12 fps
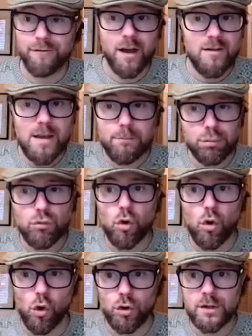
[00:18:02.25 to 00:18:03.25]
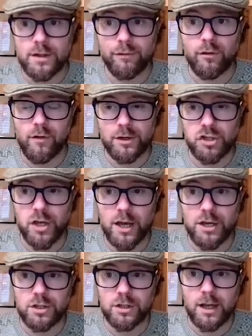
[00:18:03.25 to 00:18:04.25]
Very broad
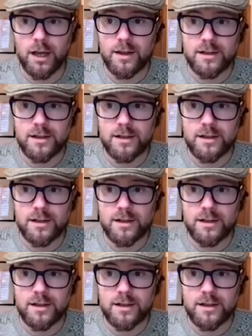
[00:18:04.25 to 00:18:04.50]
differentiation here.